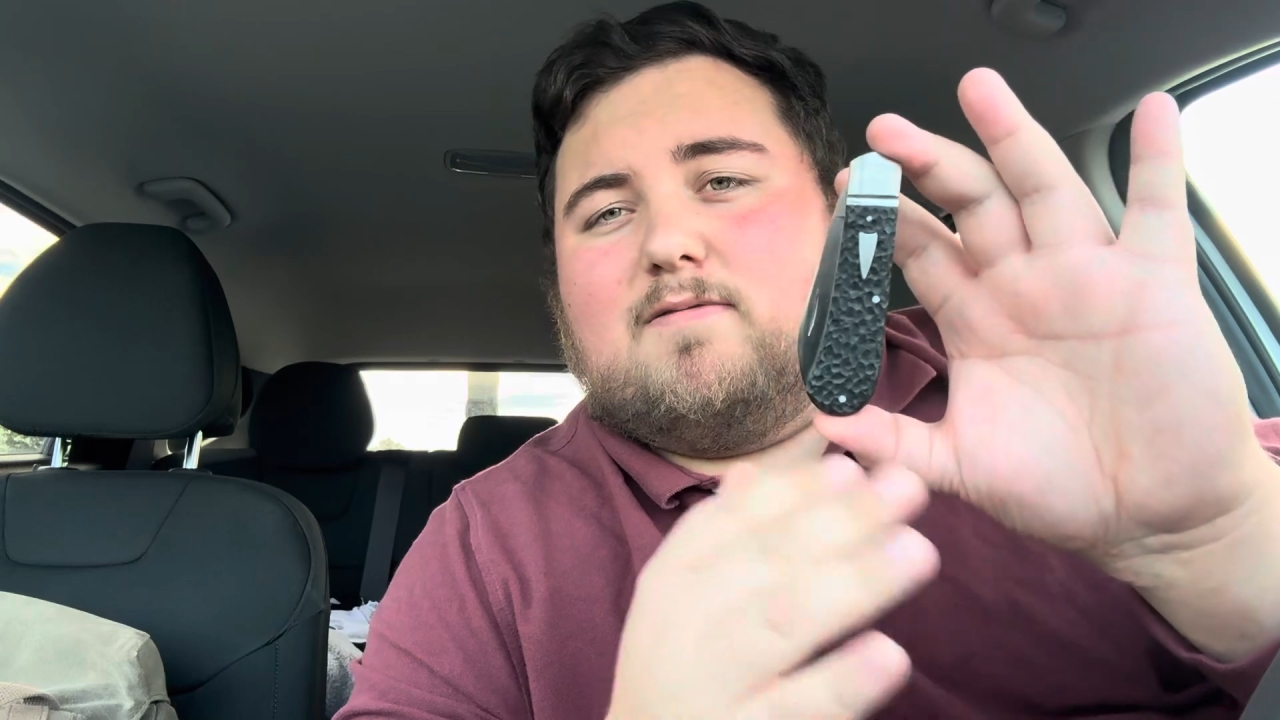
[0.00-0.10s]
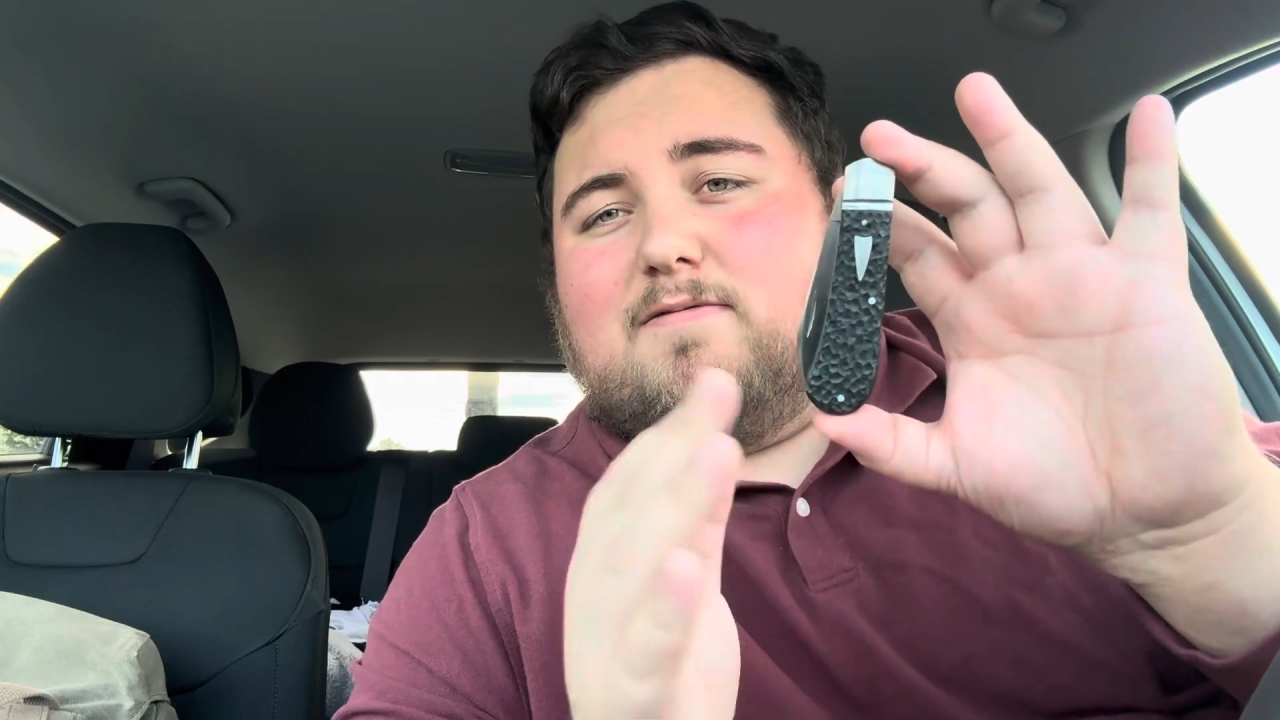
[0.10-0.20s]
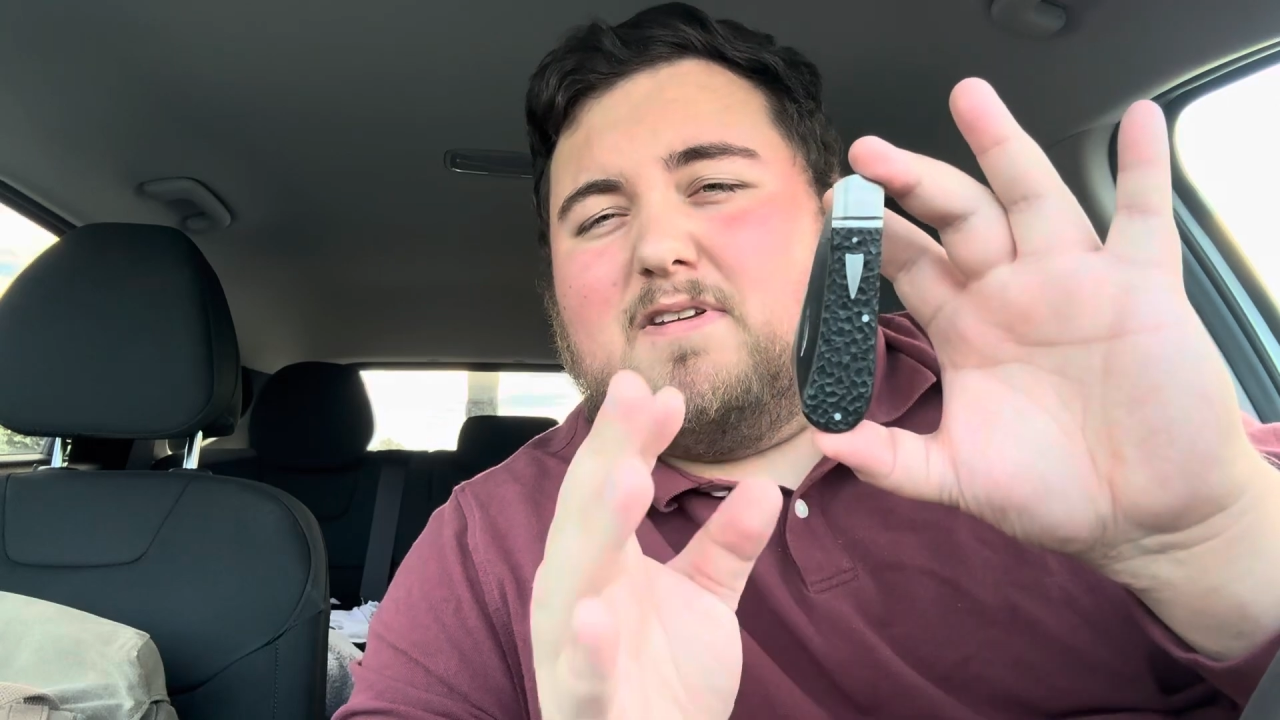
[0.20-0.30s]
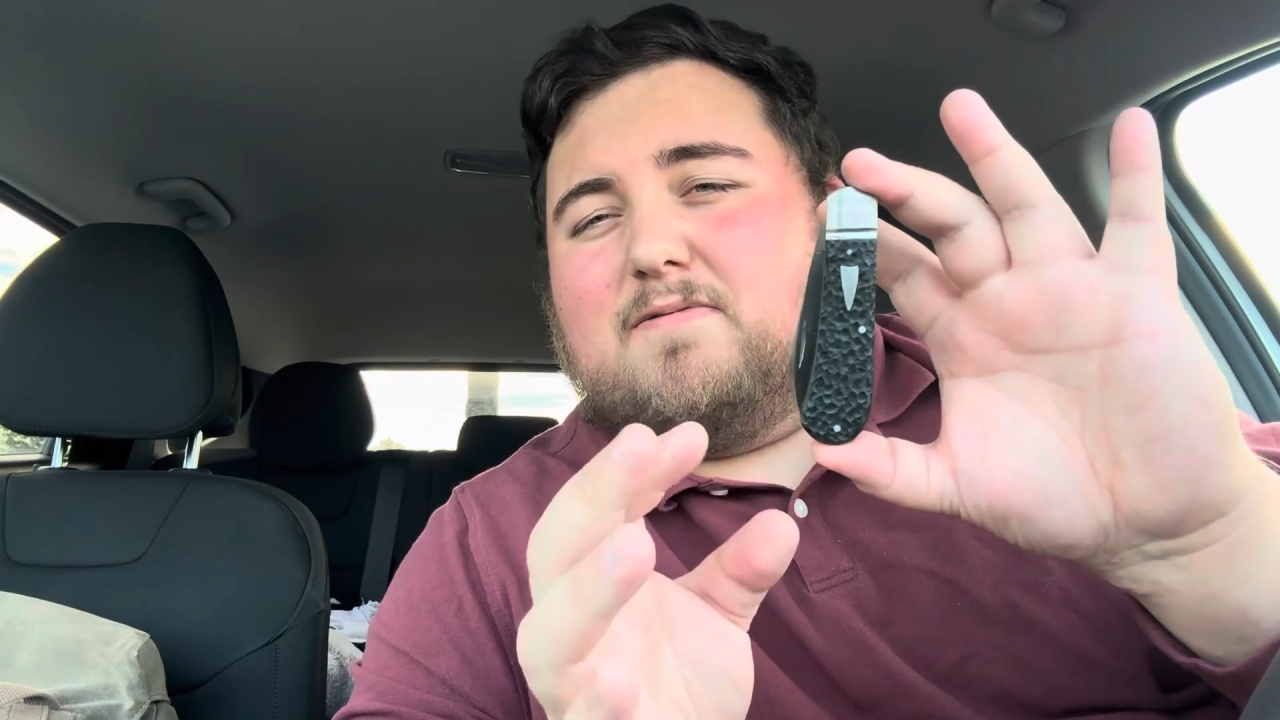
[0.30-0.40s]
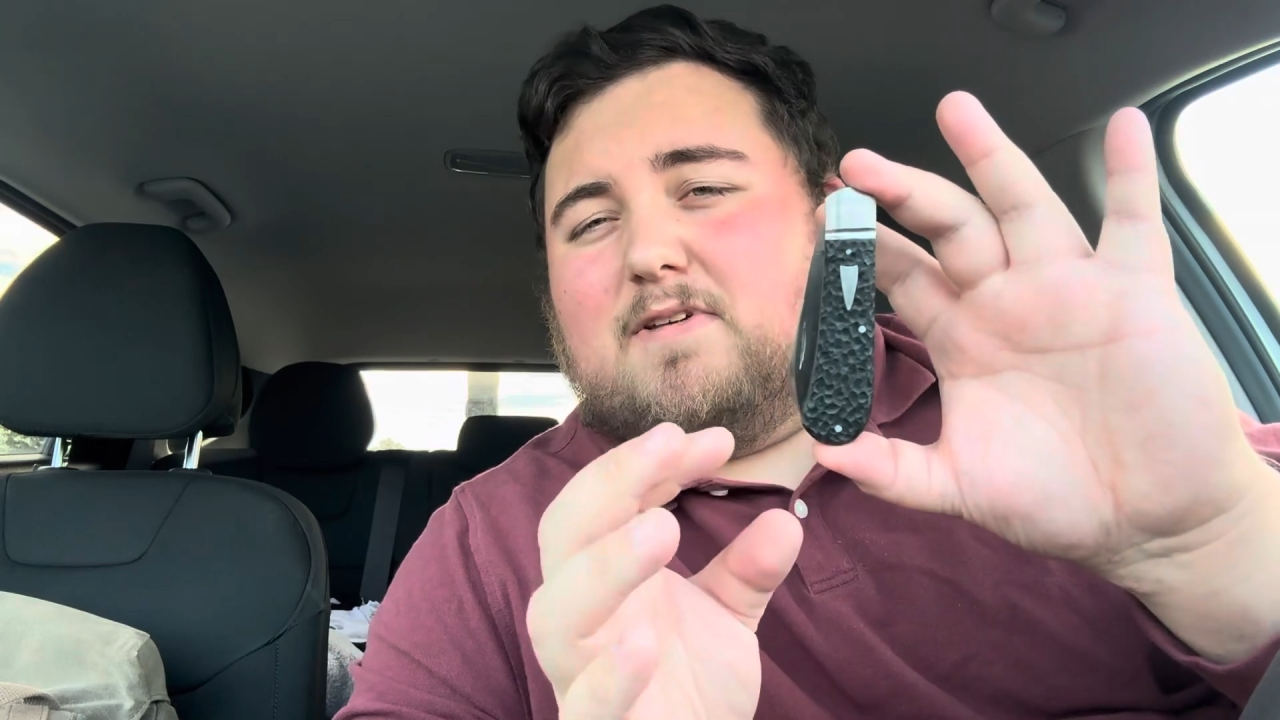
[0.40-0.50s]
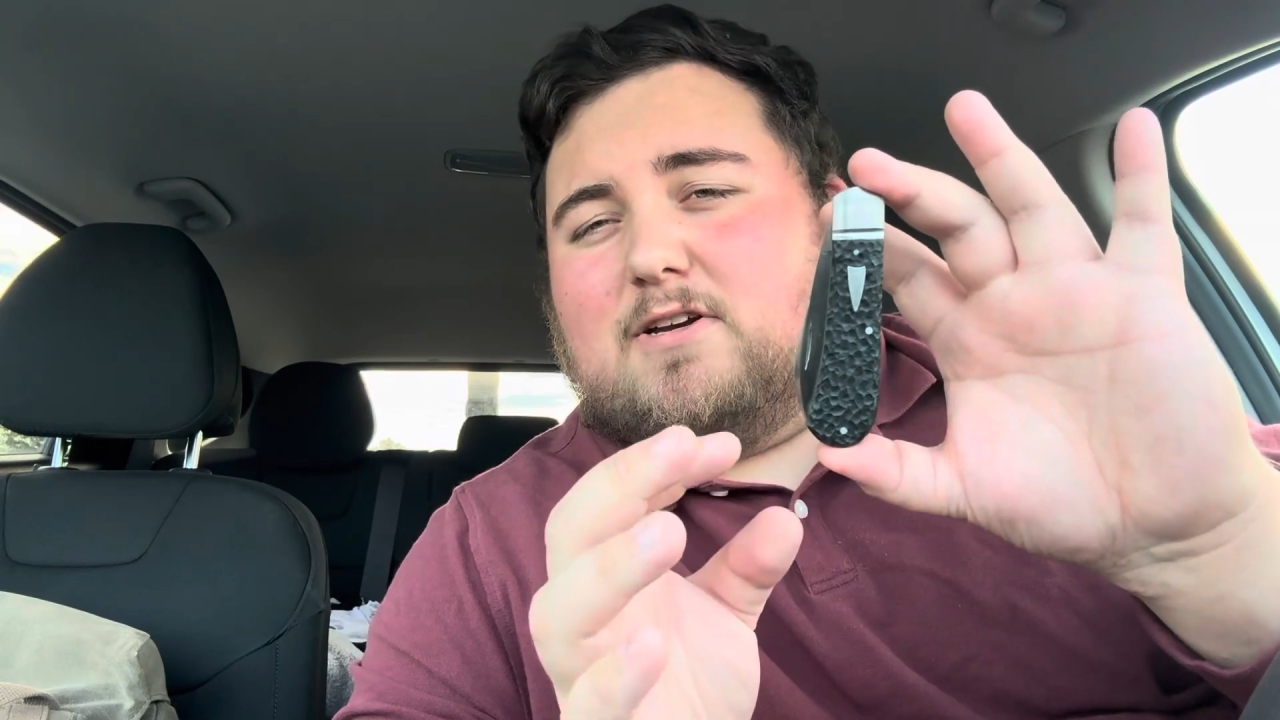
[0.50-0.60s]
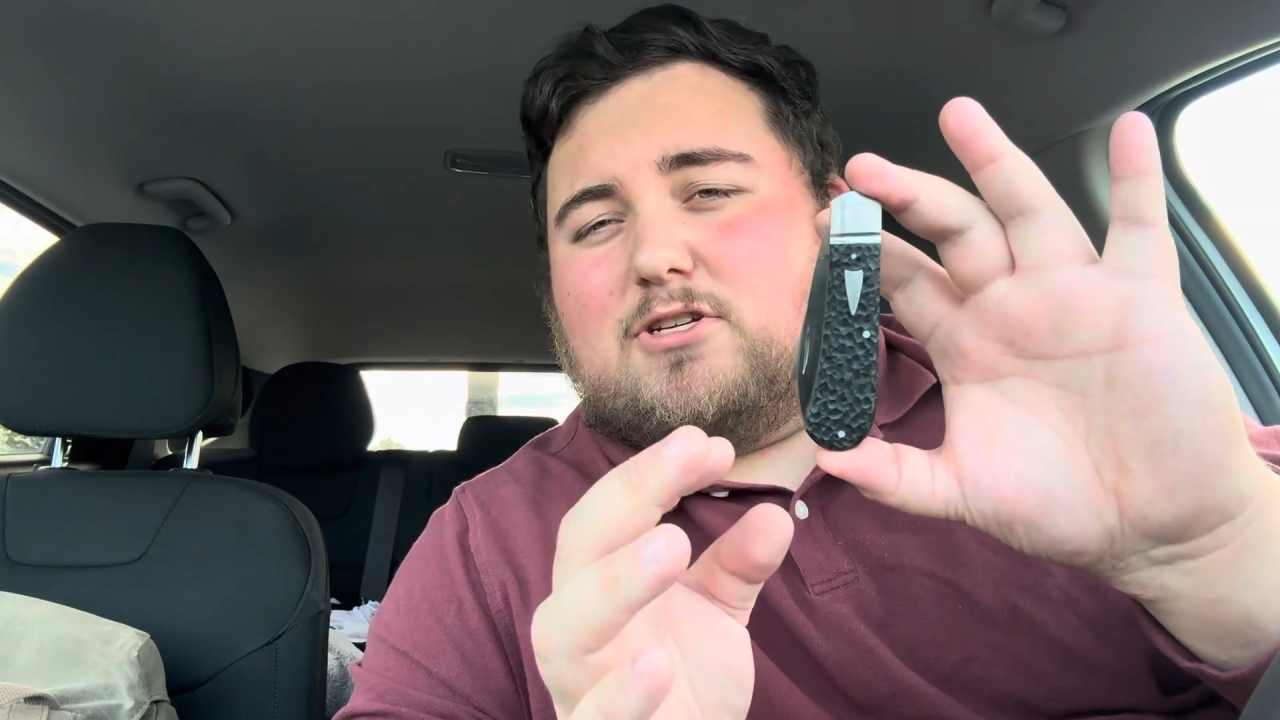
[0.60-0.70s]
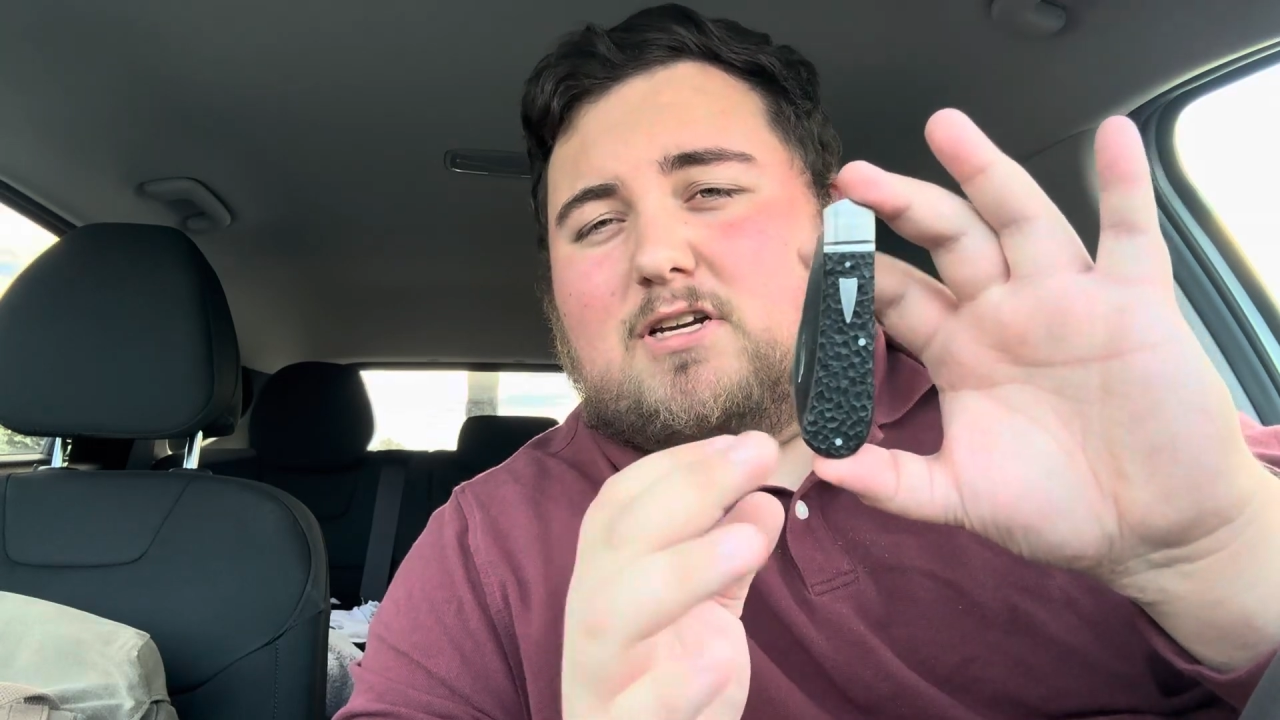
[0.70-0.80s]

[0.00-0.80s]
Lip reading: fit and finish